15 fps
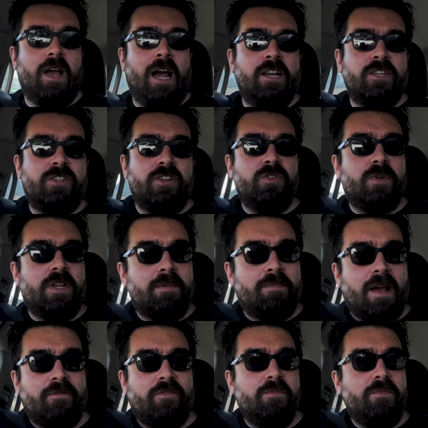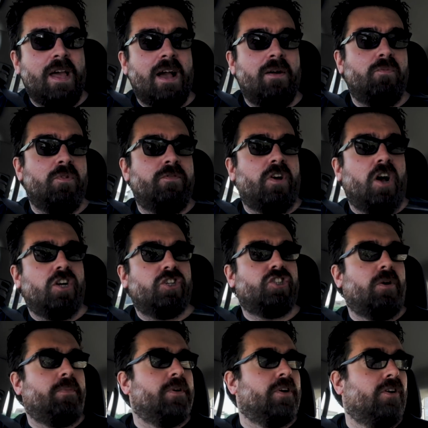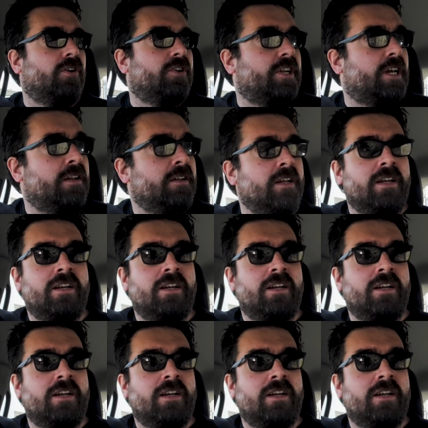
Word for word: and as soon as we get back from that we've got a shopping order